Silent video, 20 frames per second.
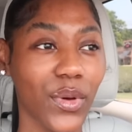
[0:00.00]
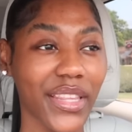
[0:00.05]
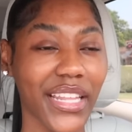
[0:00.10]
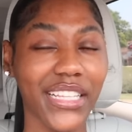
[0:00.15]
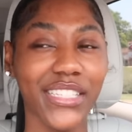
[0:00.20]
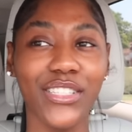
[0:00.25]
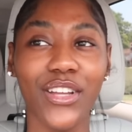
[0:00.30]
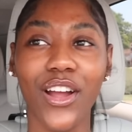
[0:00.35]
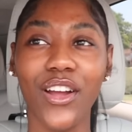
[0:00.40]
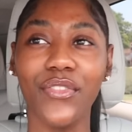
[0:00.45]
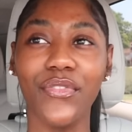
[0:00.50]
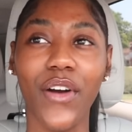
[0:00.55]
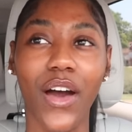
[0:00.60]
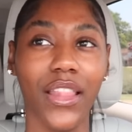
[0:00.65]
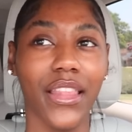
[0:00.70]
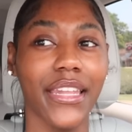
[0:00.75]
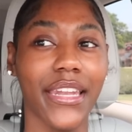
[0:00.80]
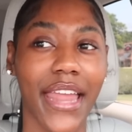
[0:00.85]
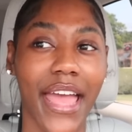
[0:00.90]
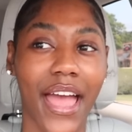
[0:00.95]
when they start
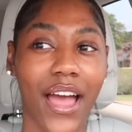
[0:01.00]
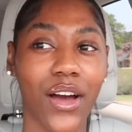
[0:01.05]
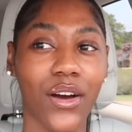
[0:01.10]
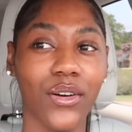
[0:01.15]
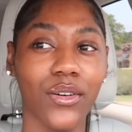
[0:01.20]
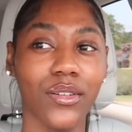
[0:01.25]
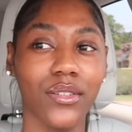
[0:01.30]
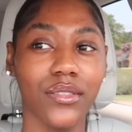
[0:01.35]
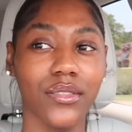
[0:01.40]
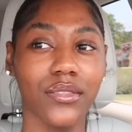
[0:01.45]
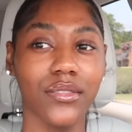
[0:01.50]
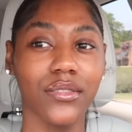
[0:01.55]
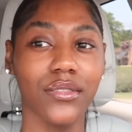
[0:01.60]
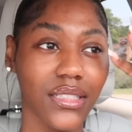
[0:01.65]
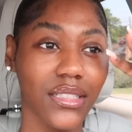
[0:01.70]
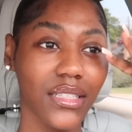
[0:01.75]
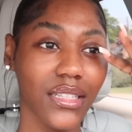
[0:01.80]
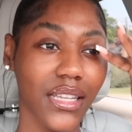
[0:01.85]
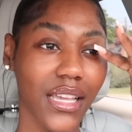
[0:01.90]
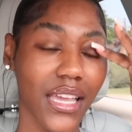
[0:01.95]
falling out
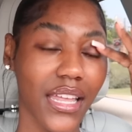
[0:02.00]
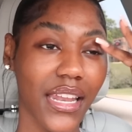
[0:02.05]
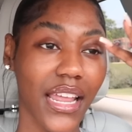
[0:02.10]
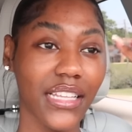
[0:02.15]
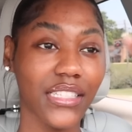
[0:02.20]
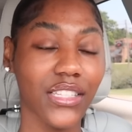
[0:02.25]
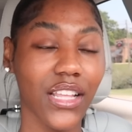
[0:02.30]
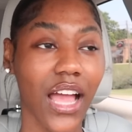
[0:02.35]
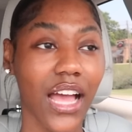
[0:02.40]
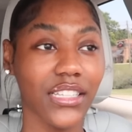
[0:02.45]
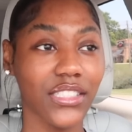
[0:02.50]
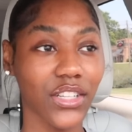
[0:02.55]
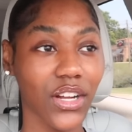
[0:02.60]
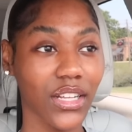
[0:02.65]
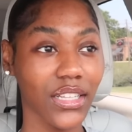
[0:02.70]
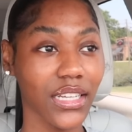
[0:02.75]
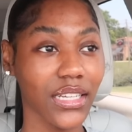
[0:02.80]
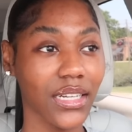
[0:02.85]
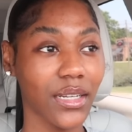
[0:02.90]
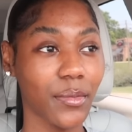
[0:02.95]
and they, I
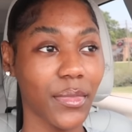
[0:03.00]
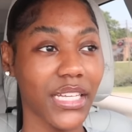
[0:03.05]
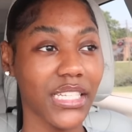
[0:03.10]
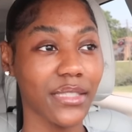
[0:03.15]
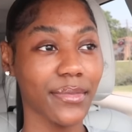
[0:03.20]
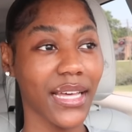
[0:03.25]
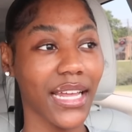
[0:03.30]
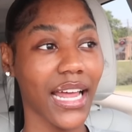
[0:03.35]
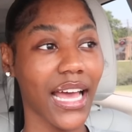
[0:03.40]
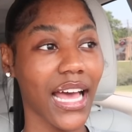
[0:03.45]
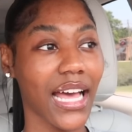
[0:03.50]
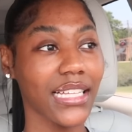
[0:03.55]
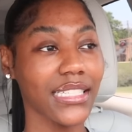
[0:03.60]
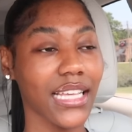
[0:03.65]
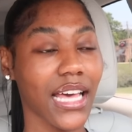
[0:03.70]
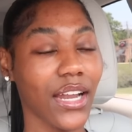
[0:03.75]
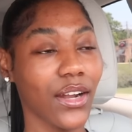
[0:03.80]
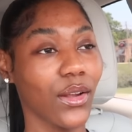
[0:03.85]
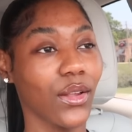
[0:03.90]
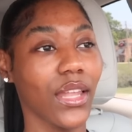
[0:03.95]
start looking a mess by the
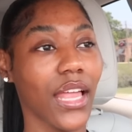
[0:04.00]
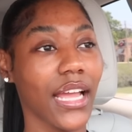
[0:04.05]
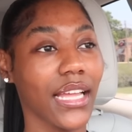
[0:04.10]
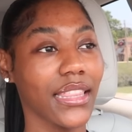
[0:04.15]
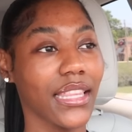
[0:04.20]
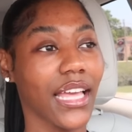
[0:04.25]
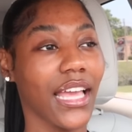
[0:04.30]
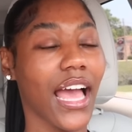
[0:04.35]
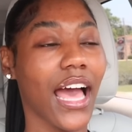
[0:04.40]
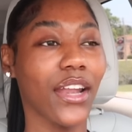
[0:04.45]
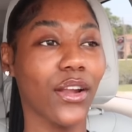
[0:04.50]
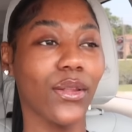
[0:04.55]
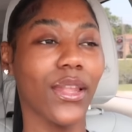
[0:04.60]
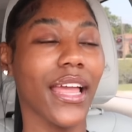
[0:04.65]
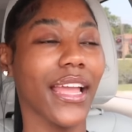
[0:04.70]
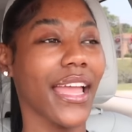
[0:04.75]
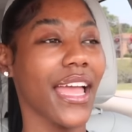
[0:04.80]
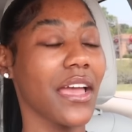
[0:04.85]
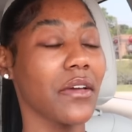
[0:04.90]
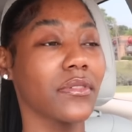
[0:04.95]
eyes, I don't like that. I don't
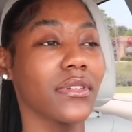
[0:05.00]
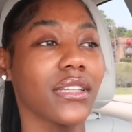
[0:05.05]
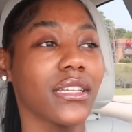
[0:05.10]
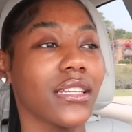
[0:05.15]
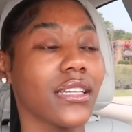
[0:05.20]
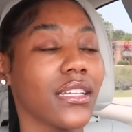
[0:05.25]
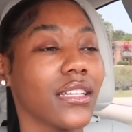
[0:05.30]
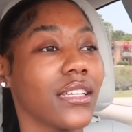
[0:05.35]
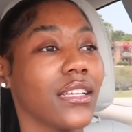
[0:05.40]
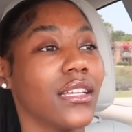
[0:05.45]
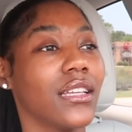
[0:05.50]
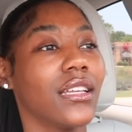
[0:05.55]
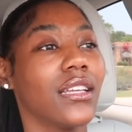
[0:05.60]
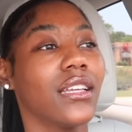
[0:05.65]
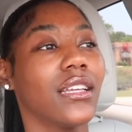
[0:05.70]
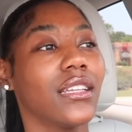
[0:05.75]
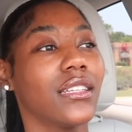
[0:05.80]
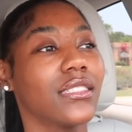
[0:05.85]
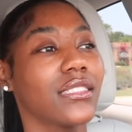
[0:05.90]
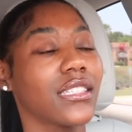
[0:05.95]
like having
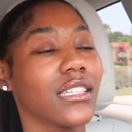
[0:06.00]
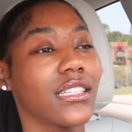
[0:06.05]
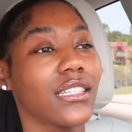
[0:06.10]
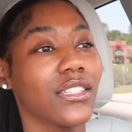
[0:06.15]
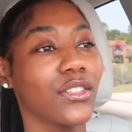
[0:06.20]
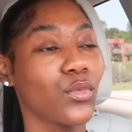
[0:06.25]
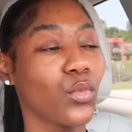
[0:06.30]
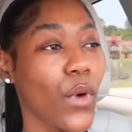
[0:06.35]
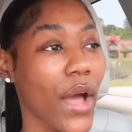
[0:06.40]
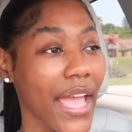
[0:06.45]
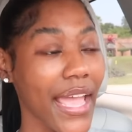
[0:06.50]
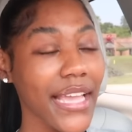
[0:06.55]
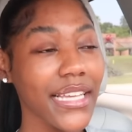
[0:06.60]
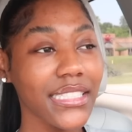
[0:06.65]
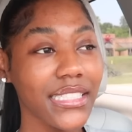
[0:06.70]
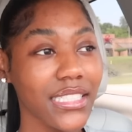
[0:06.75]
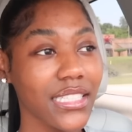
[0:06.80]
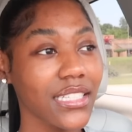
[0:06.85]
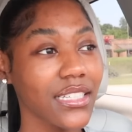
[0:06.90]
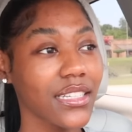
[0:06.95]
to, to
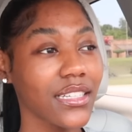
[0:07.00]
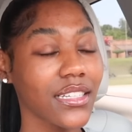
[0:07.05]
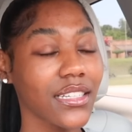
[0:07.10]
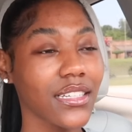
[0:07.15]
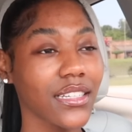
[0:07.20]
wait